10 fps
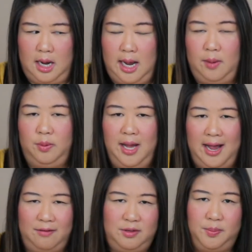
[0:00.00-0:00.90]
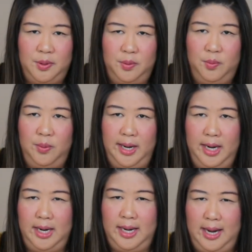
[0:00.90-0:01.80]
I will have to put
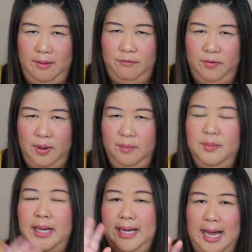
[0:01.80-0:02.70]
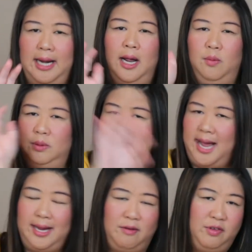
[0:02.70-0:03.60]
where it came from. Again, I will
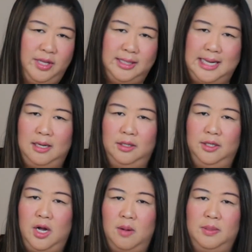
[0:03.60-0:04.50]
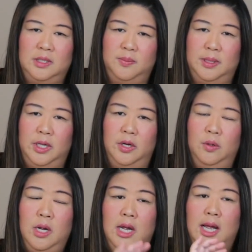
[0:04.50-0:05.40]
tag everything down in the comments
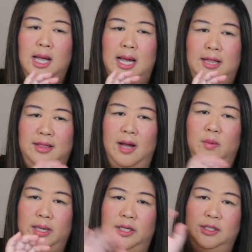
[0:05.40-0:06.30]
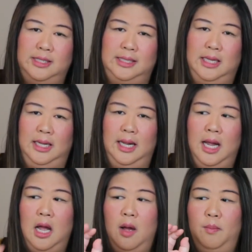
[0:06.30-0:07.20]
below, and that way you'll see.
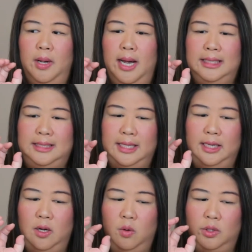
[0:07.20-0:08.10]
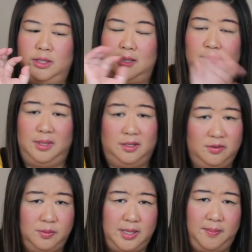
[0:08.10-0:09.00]
But I did order some things
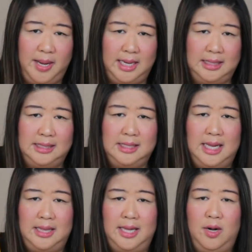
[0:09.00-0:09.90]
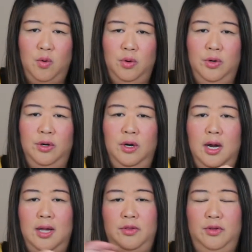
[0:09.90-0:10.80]
from JetPens and then
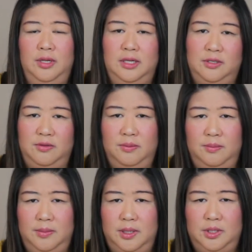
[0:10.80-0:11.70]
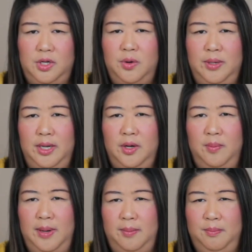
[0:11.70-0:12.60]
order other things from the
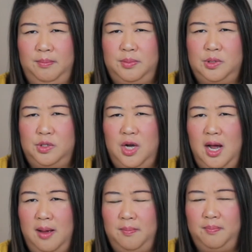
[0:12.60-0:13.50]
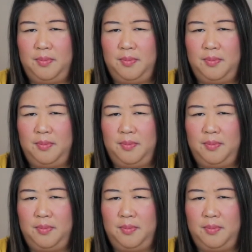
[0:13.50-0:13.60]
tokyopenshop.